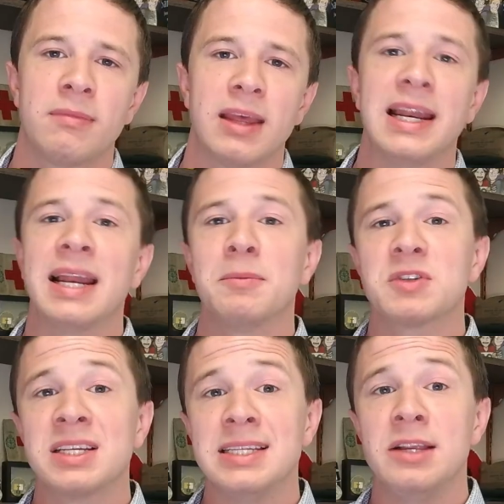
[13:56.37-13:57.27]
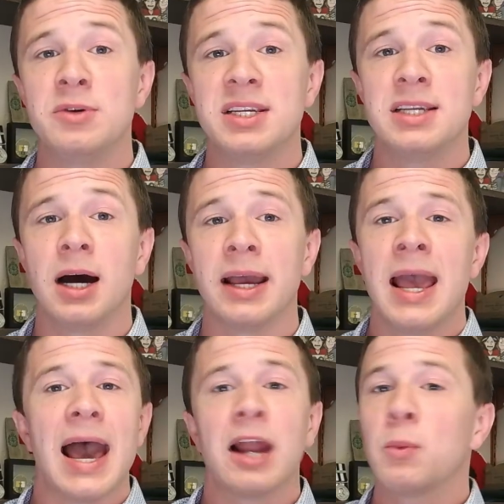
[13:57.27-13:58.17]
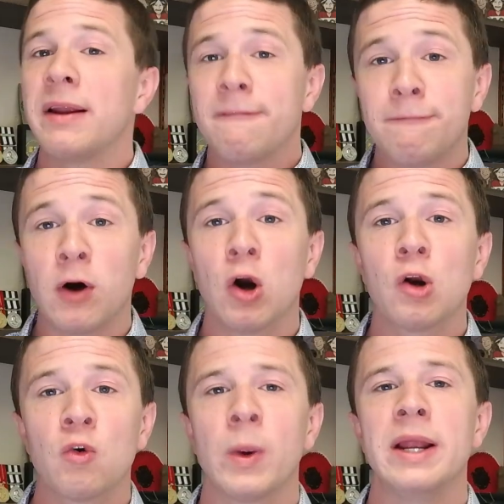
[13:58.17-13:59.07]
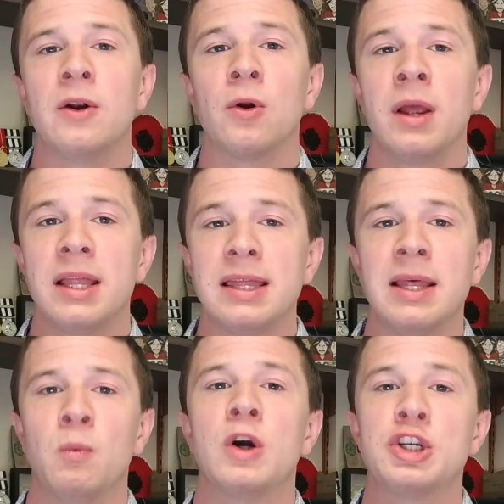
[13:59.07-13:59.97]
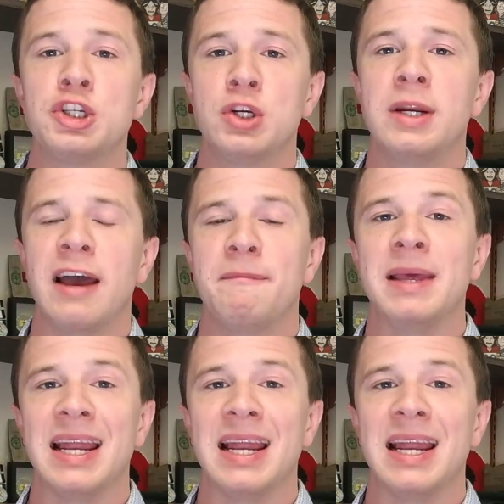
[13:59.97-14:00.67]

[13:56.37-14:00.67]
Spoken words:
and animals continued to die at a rate far greater than what should have been